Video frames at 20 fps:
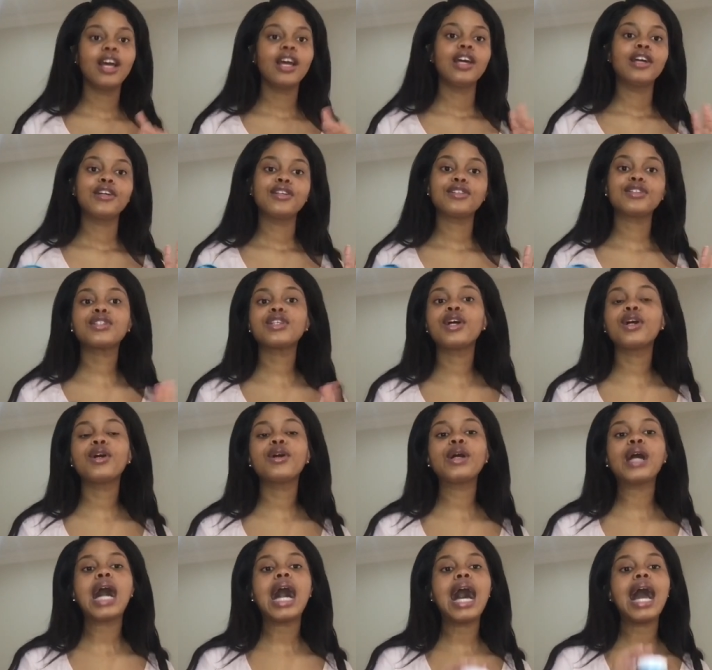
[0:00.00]

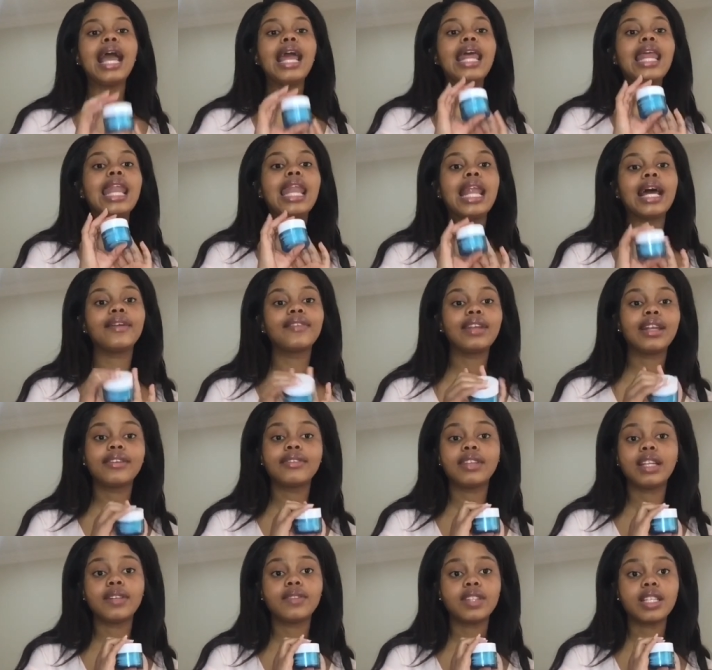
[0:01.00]
So I love, love,
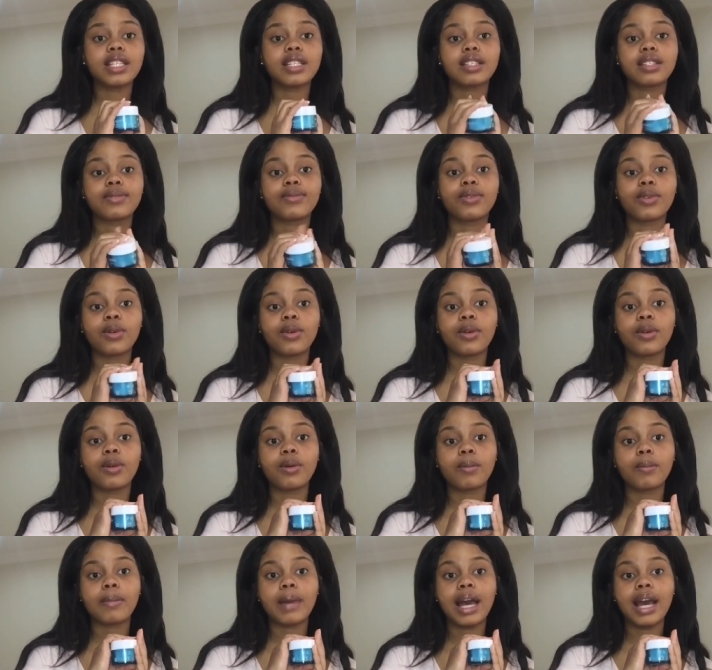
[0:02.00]
love this for
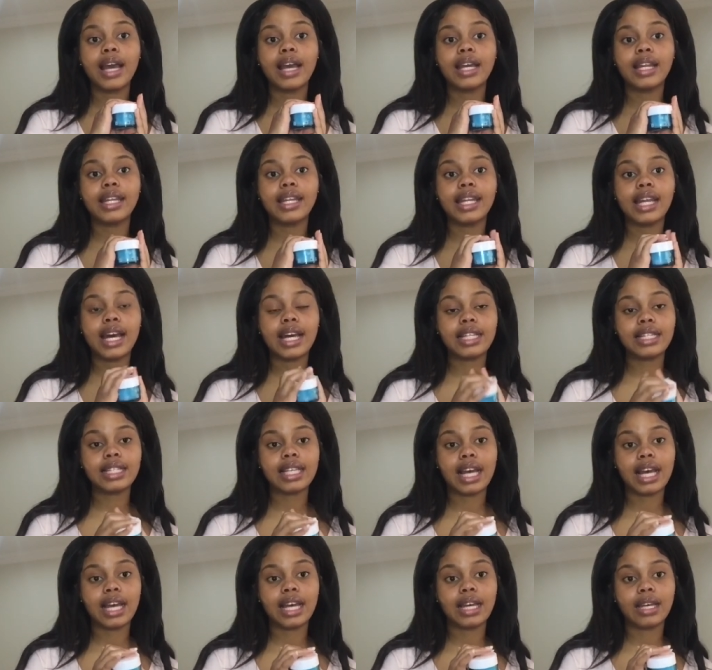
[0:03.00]
my
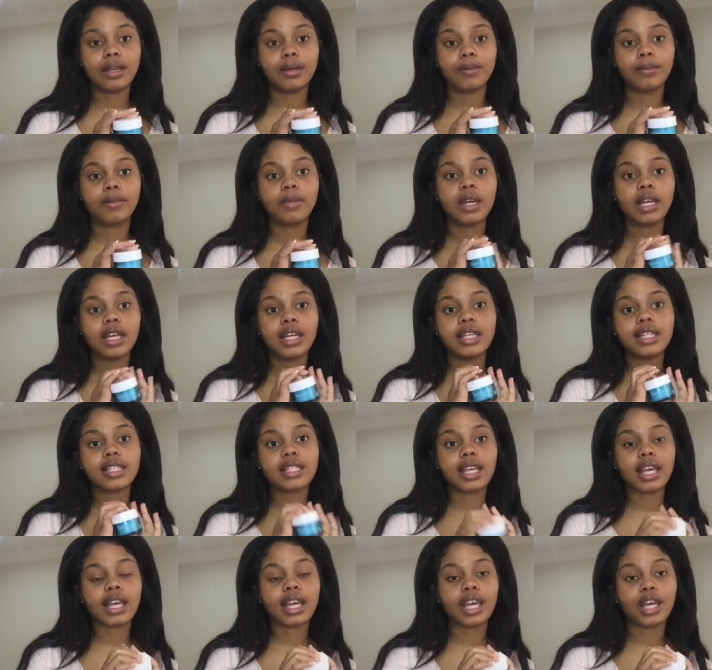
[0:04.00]
nighttime
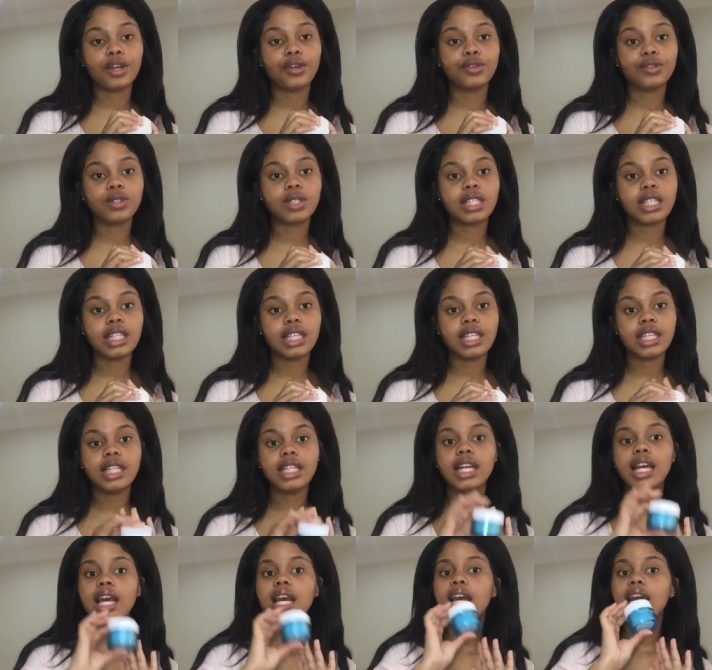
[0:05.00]
skincare routine.